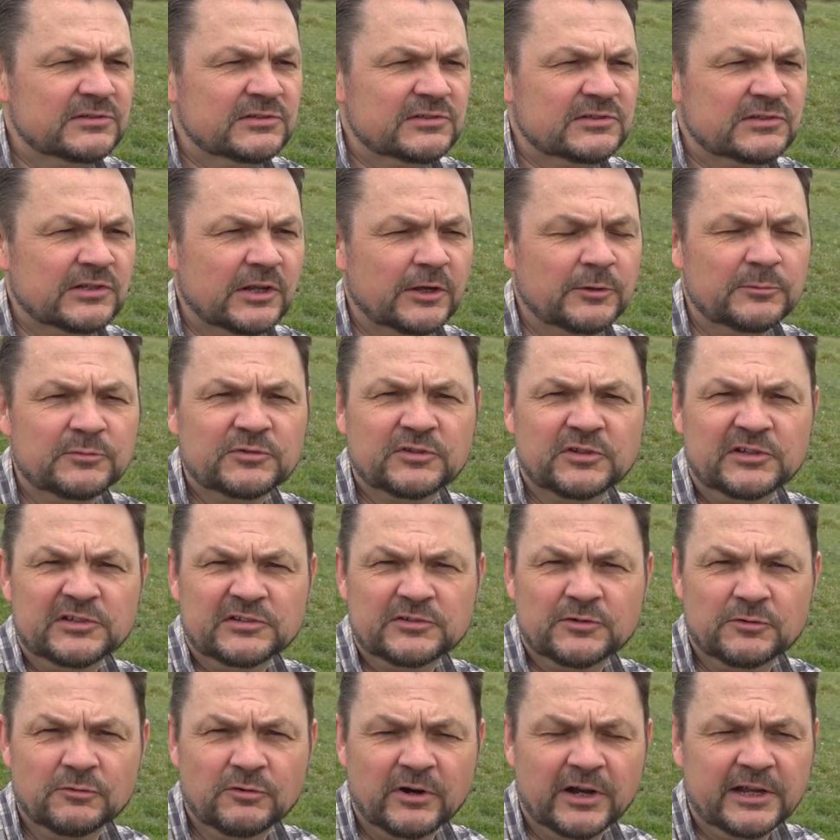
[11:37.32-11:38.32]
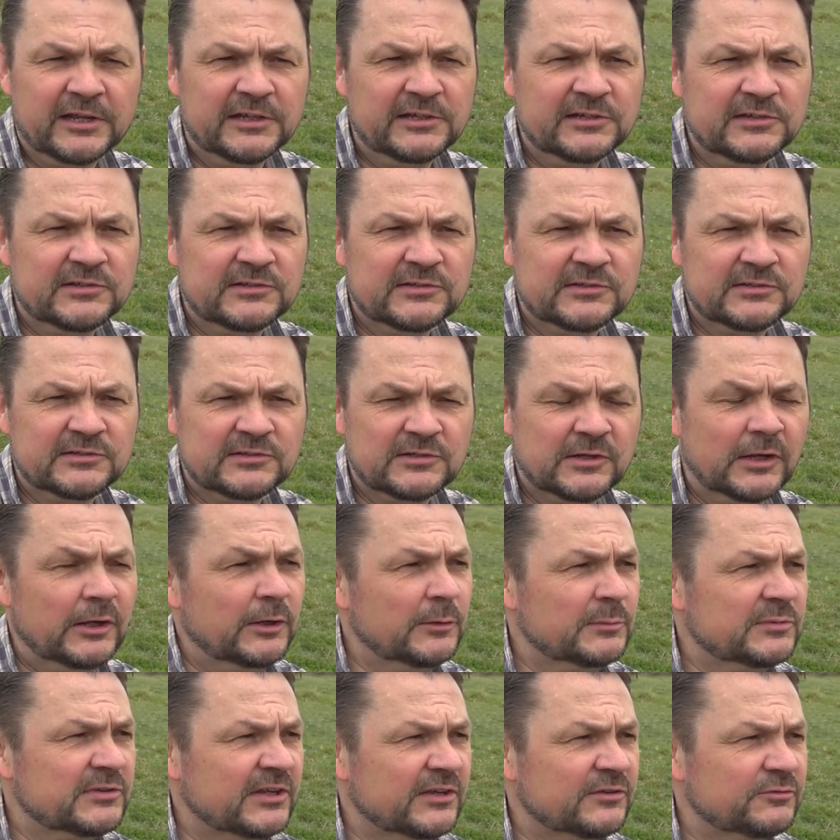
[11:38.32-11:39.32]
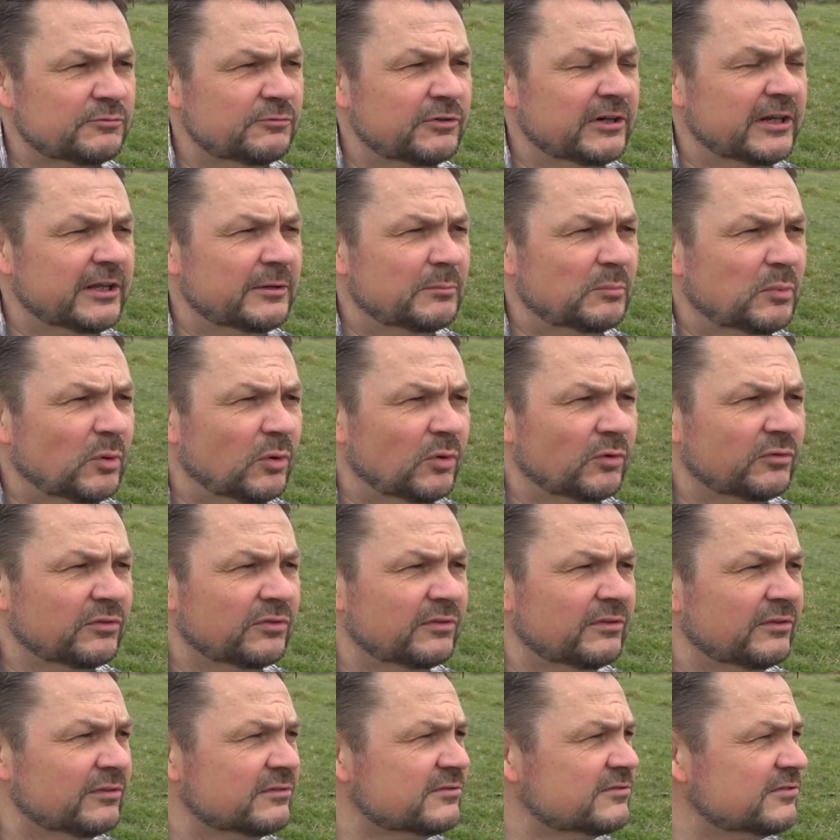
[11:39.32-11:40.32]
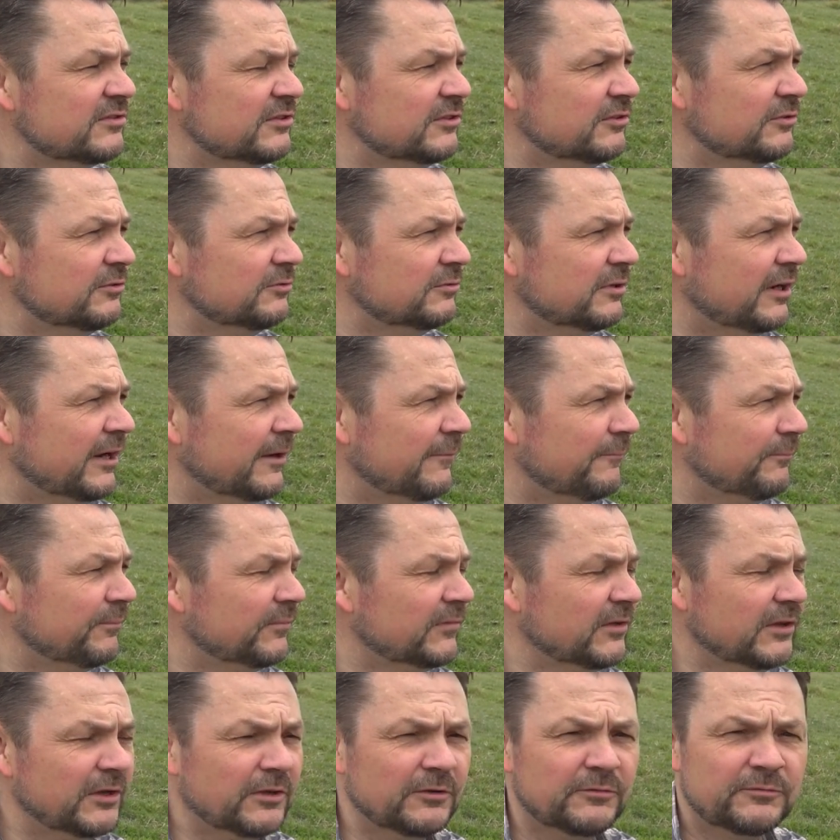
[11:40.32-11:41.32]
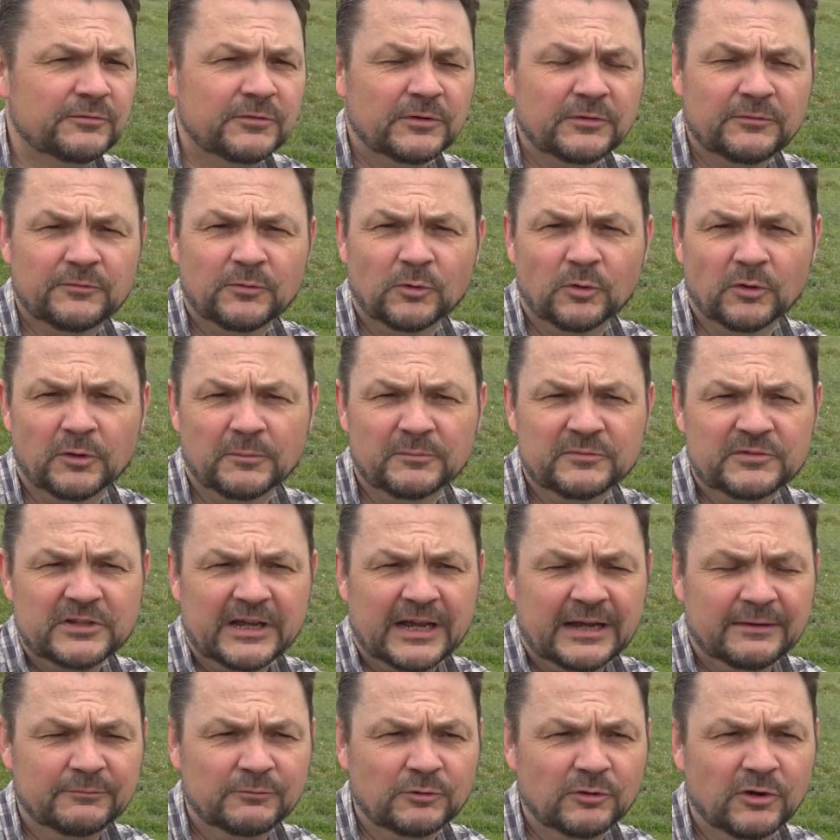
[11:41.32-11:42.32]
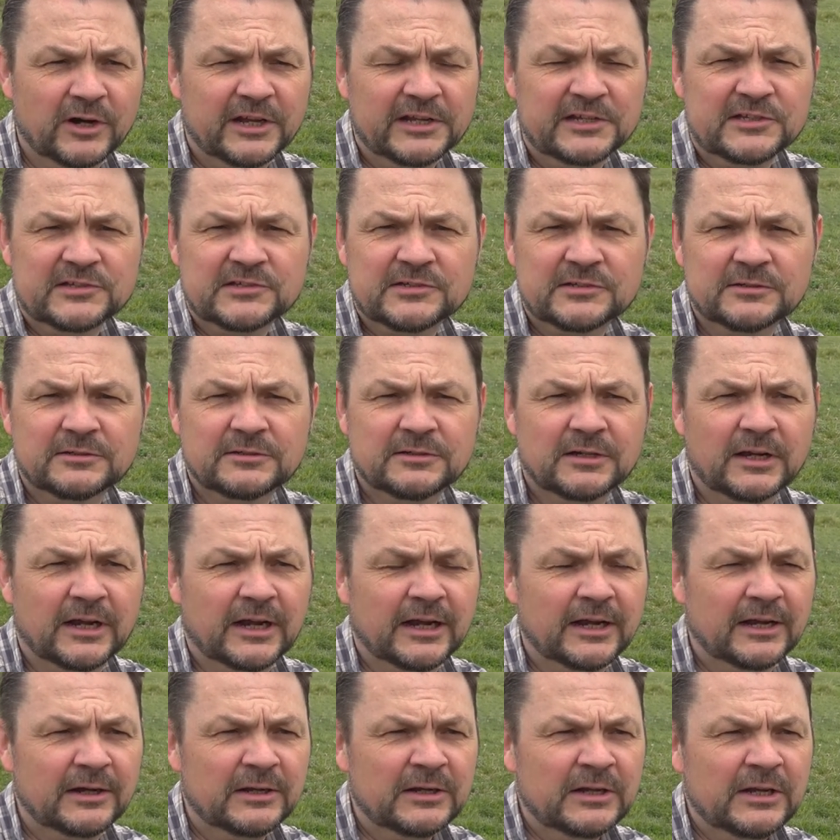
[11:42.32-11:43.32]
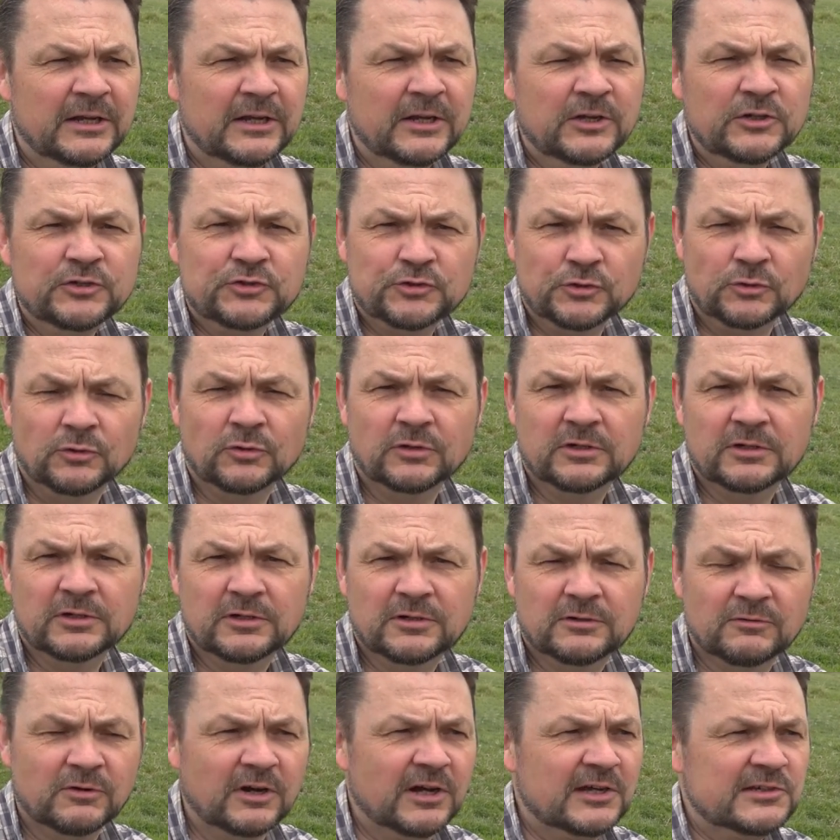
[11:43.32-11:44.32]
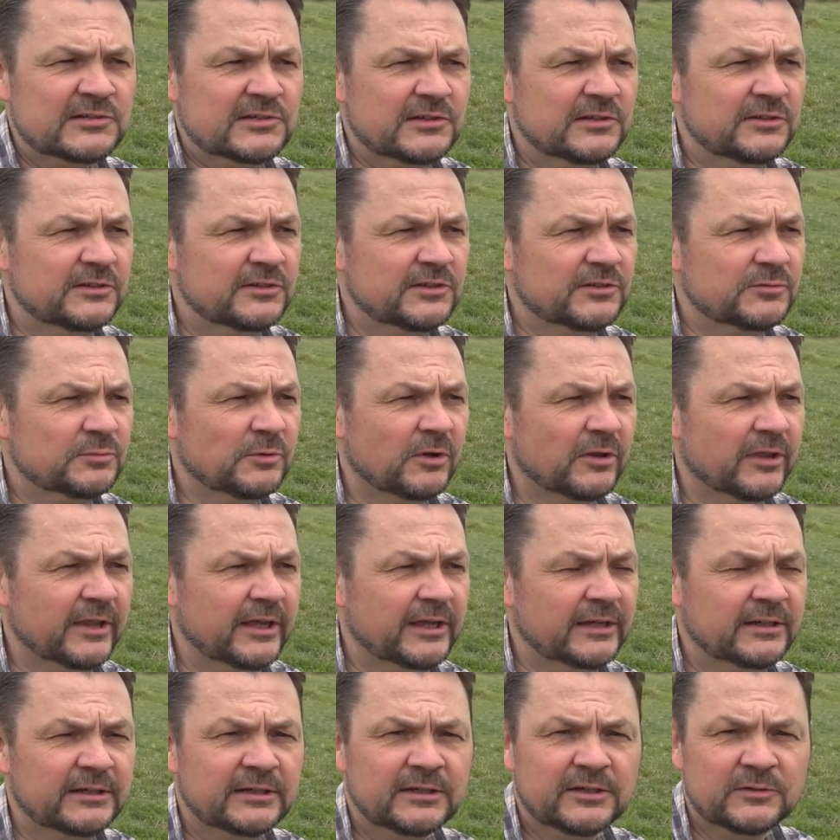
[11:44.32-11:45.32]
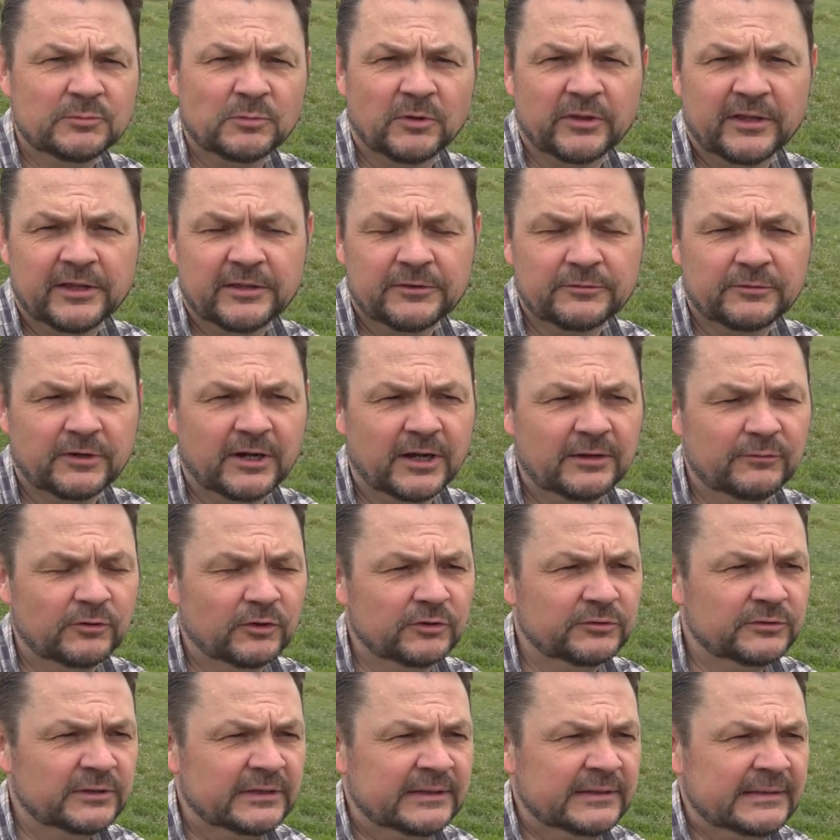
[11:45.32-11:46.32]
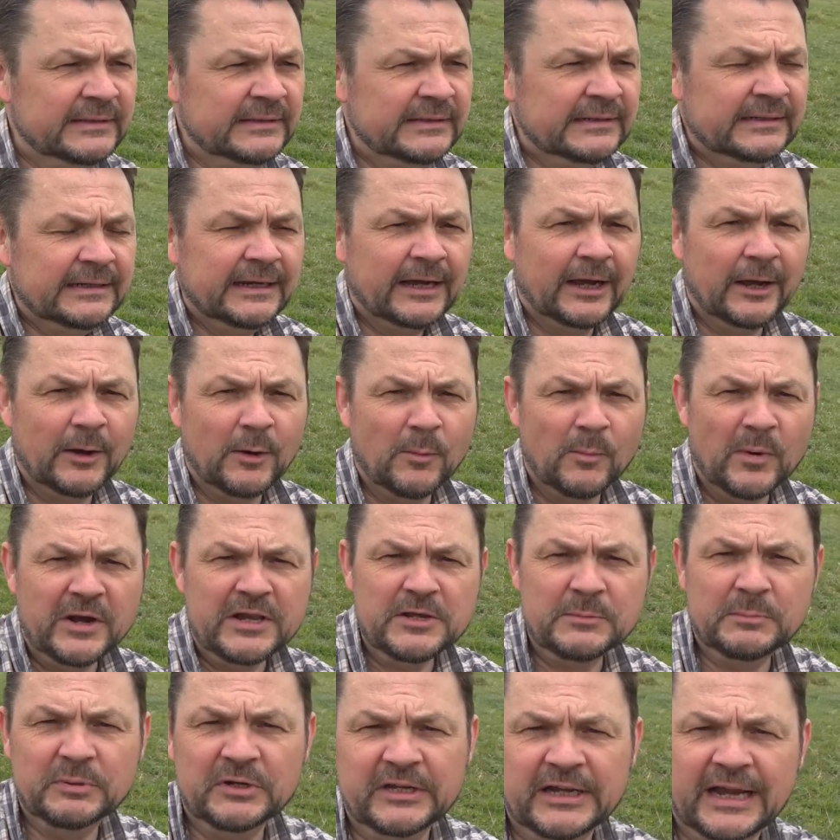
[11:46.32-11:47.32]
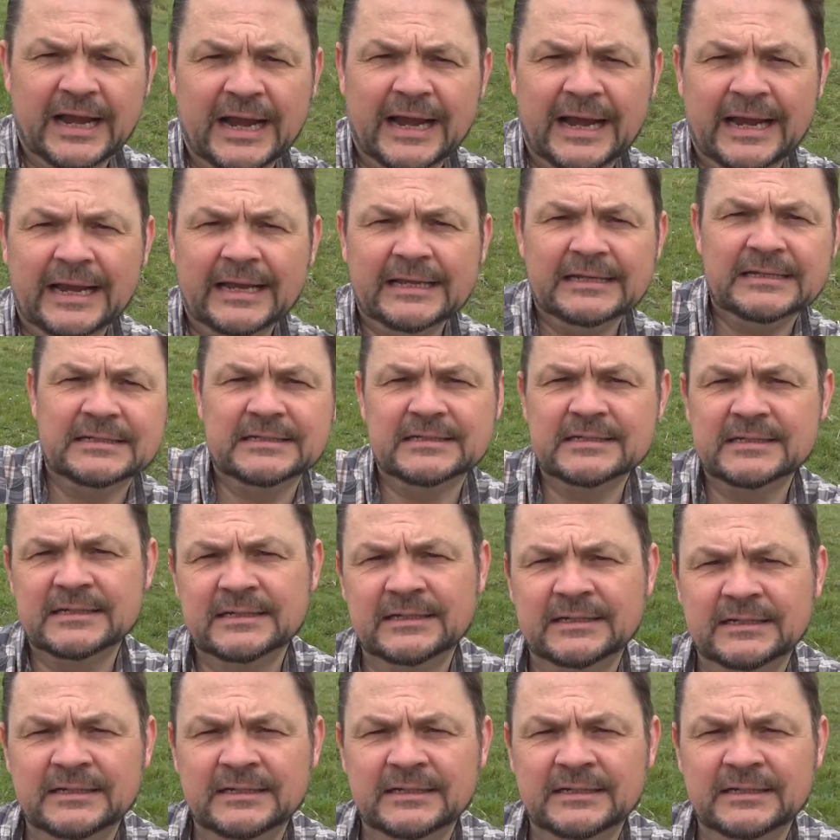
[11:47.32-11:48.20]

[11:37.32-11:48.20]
slopes, these grazed slopes. That's really important to um, you know for them to have grazed uh, chalk grassland is what they is what they thrive on. Uh, and when you put your hand